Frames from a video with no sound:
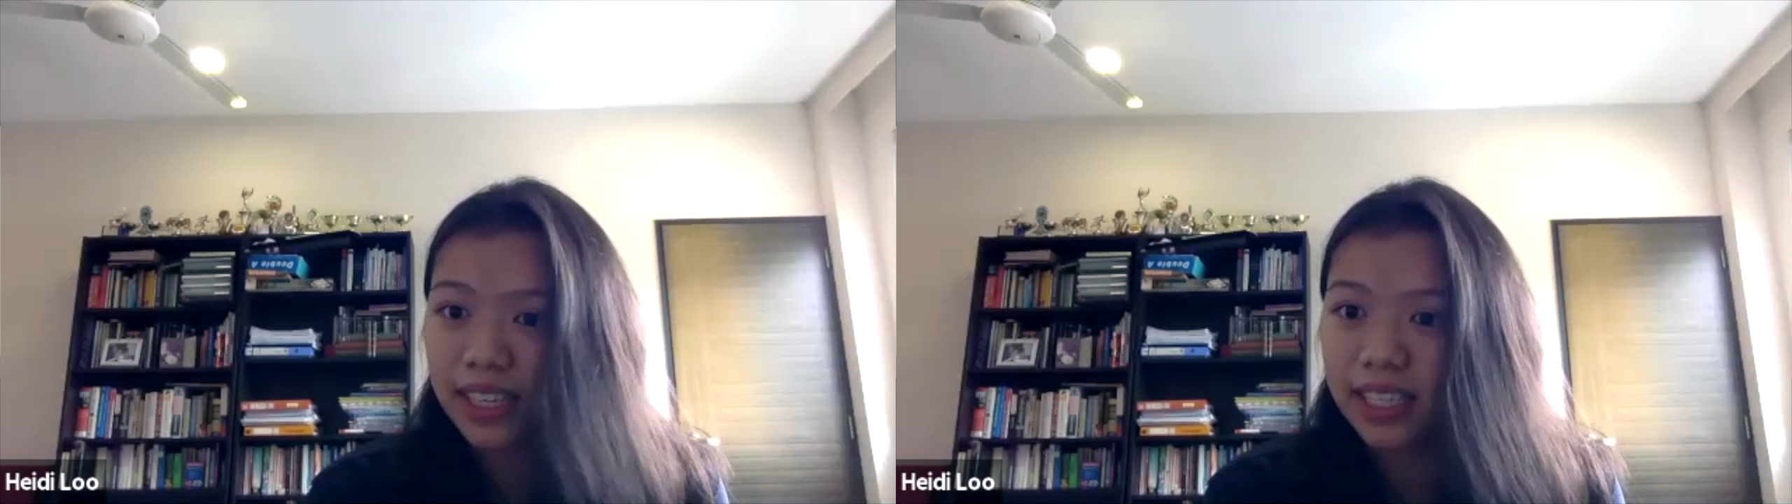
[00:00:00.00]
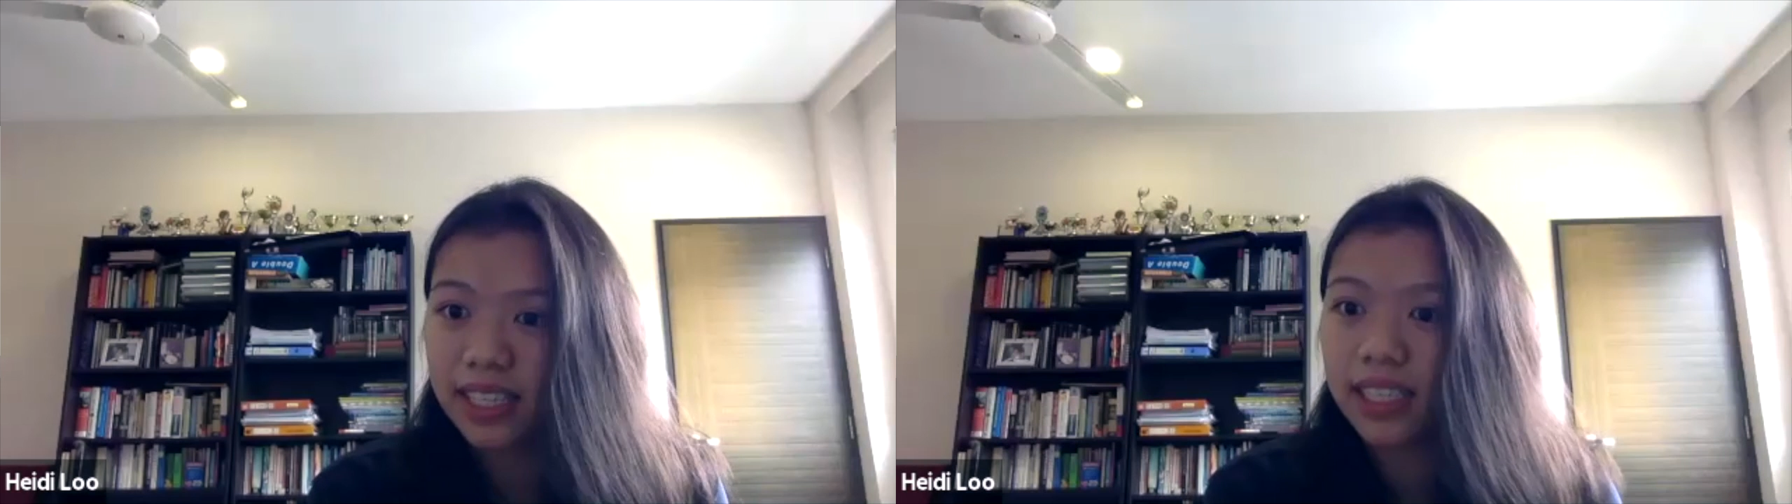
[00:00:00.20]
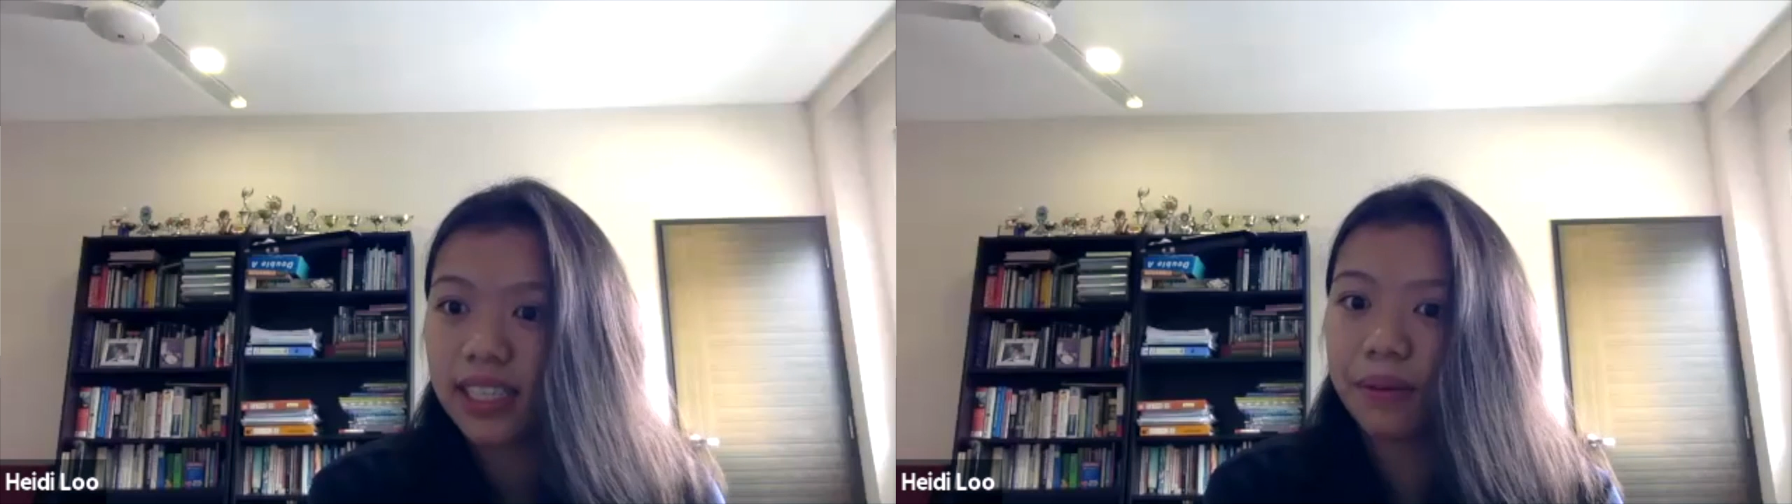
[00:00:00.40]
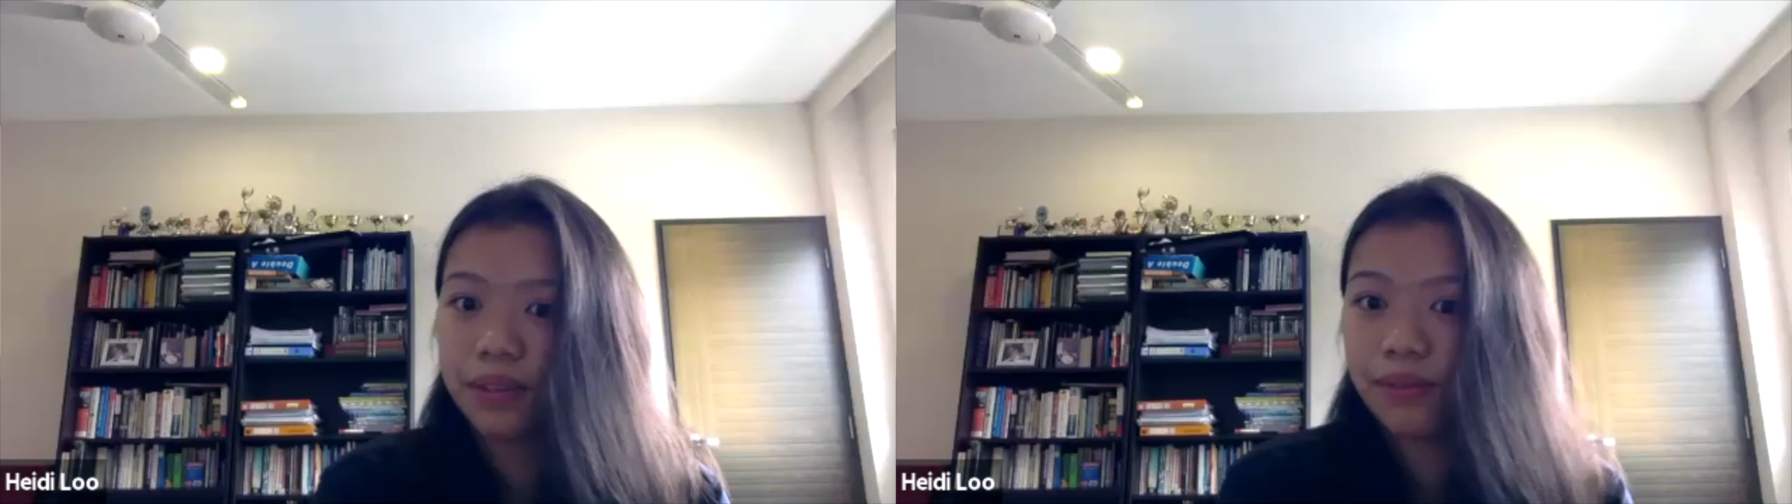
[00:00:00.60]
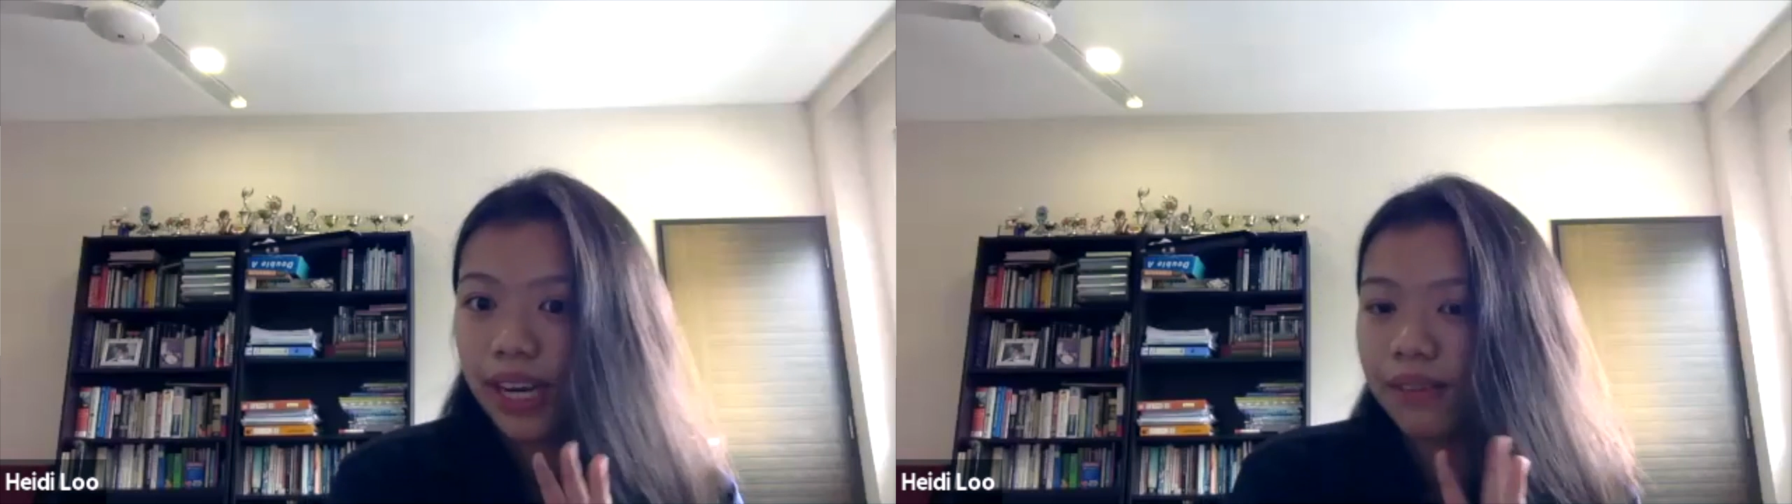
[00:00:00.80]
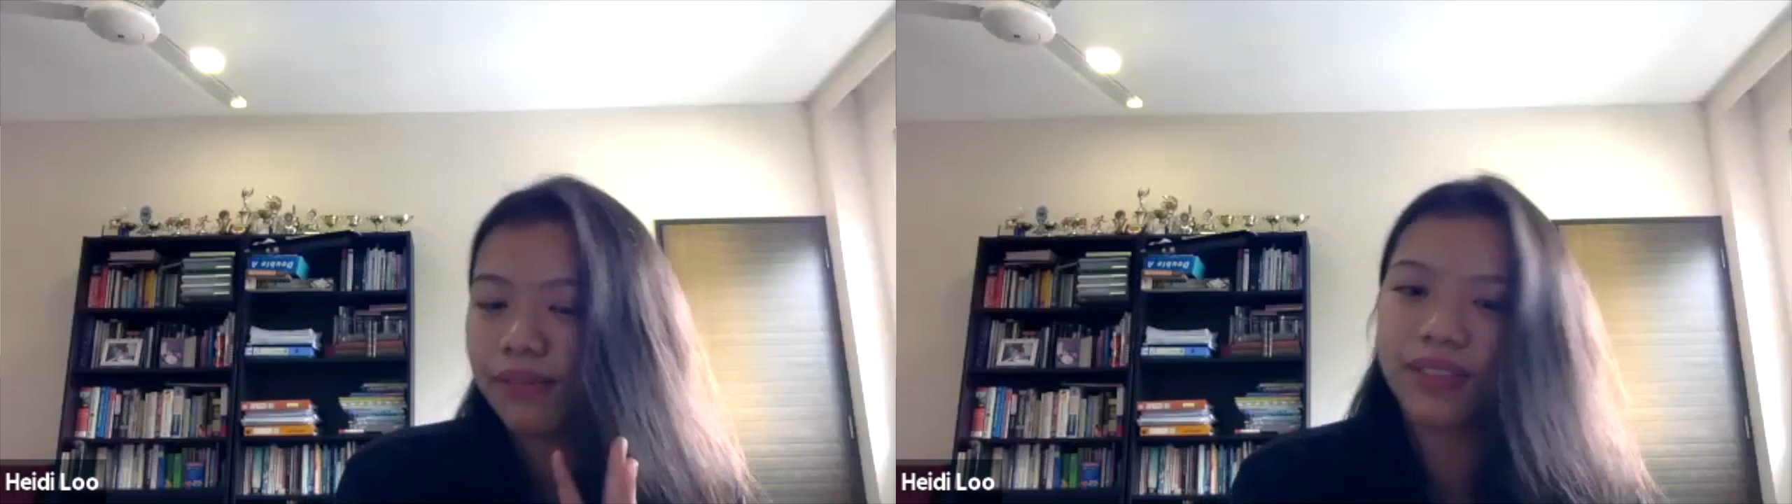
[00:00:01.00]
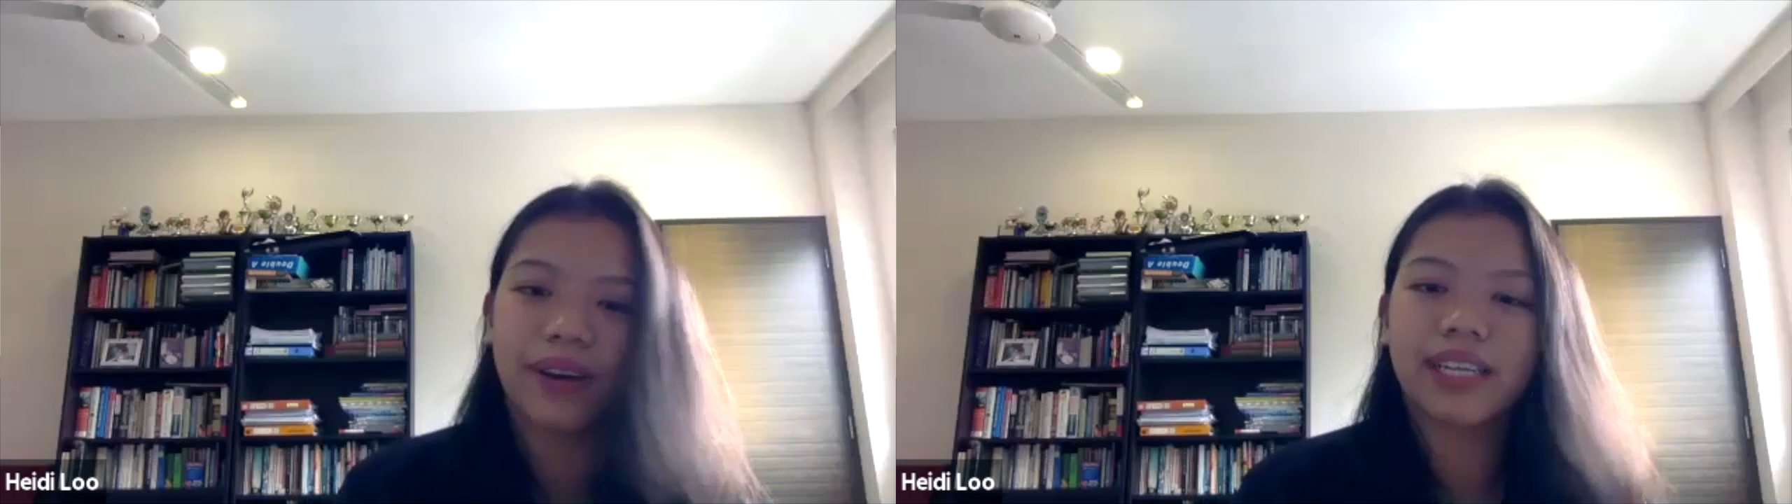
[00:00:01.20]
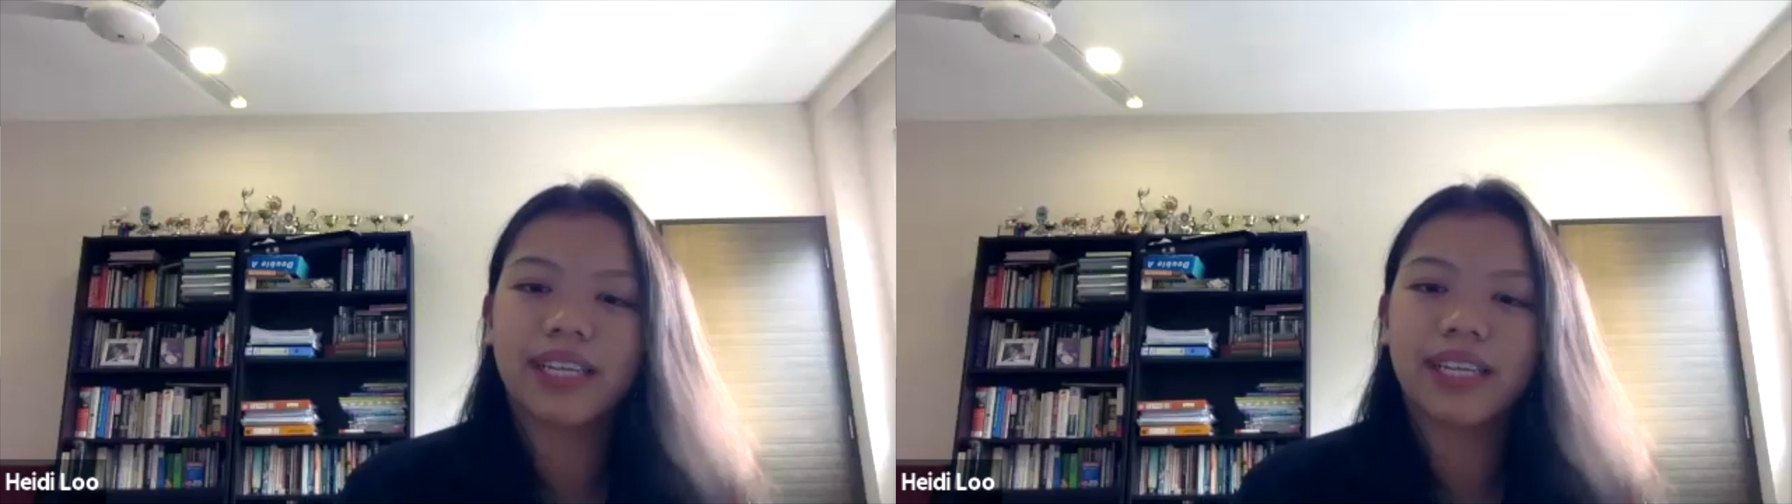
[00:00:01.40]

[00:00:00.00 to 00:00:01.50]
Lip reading: since I was 5, so I